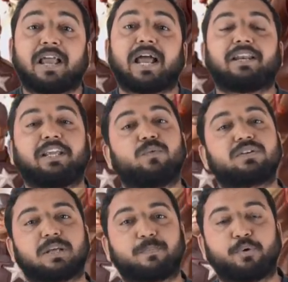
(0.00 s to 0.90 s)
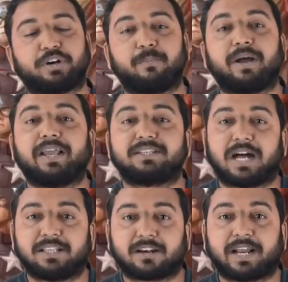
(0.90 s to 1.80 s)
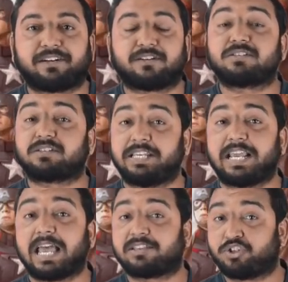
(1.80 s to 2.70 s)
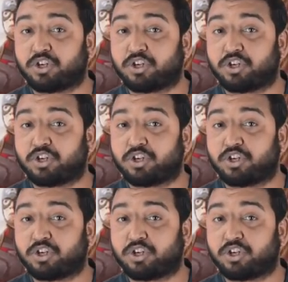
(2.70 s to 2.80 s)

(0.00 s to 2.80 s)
and he was supported by his other writer, C.S.